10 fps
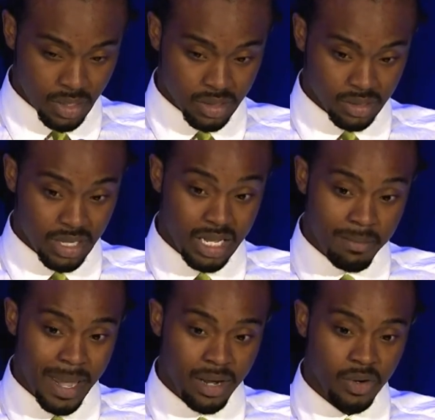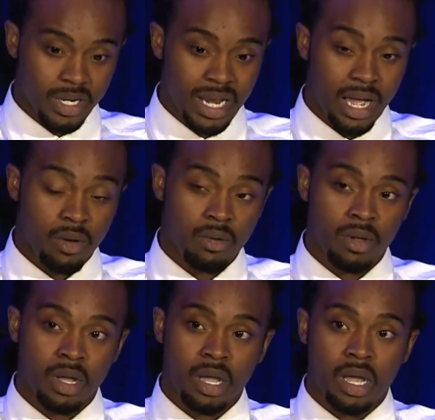Thinking back on it now,
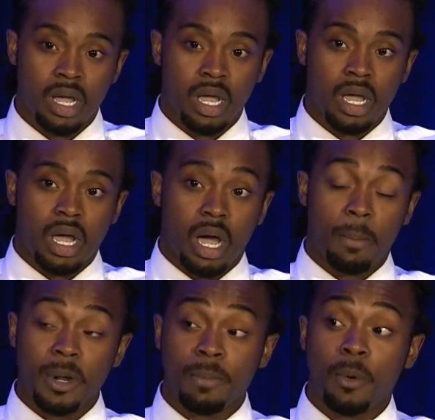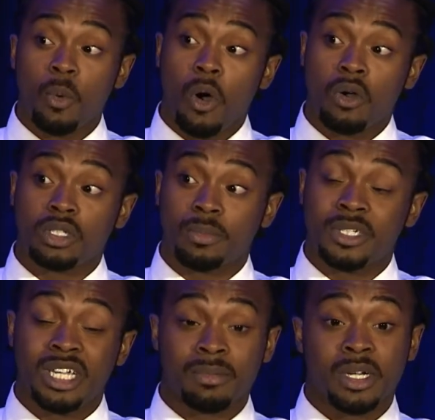I put up a wall to
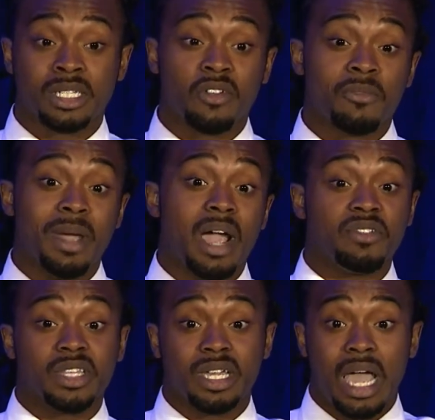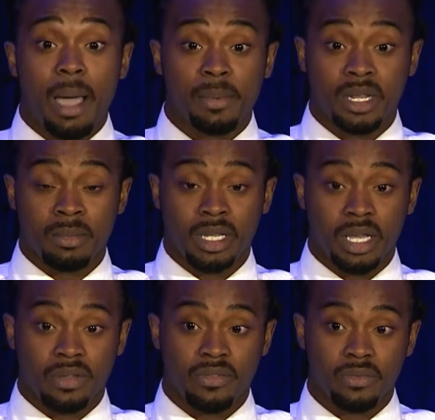protect myself from everything happening in my
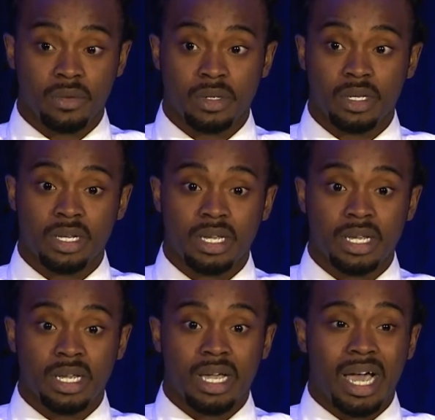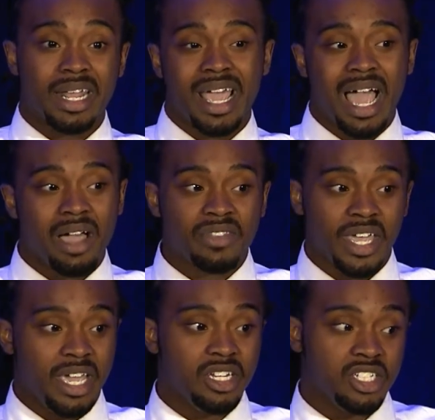life. I didn't have the
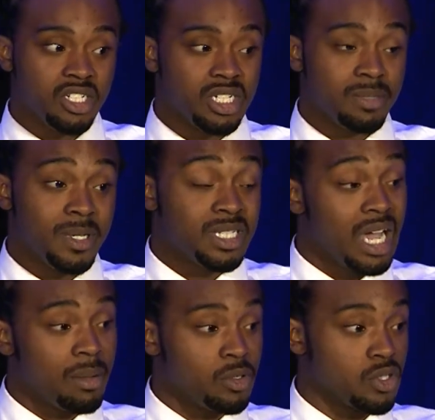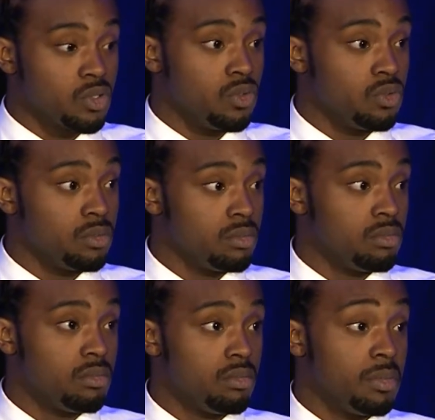energy to spend time on school
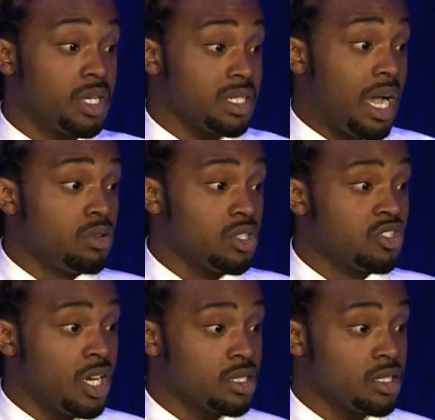because I was just trying to